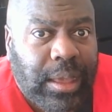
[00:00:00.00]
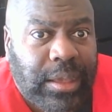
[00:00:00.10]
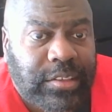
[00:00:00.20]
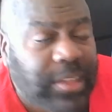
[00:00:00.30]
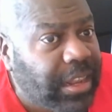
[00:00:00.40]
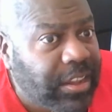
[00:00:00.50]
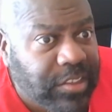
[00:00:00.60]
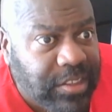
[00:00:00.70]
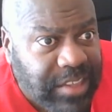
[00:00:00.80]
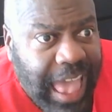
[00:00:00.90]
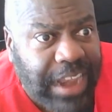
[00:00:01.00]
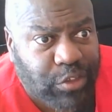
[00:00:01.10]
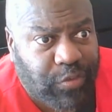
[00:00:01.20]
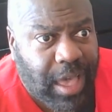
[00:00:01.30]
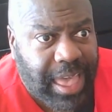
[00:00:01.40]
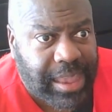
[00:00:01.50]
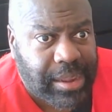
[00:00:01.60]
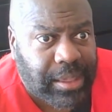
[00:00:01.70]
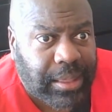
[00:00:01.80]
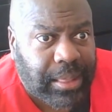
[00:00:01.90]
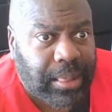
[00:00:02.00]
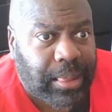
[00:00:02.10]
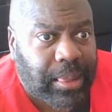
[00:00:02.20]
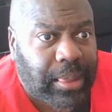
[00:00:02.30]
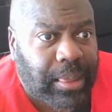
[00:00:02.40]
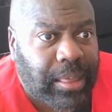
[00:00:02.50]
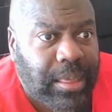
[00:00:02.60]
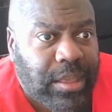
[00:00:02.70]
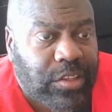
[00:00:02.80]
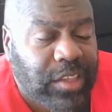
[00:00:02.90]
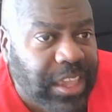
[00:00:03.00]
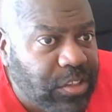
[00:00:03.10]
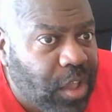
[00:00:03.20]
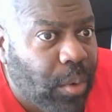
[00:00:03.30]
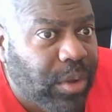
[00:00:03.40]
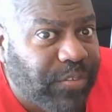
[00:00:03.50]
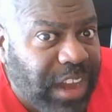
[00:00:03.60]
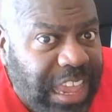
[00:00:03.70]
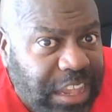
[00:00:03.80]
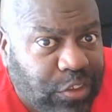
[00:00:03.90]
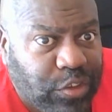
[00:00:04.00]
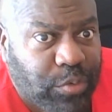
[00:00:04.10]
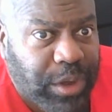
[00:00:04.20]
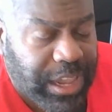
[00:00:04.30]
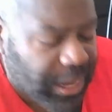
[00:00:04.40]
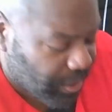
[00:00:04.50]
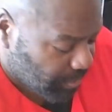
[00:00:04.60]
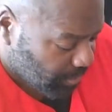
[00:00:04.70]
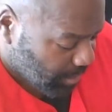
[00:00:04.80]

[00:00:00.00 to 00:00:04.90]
still isn't satisfied. So he's going for history here.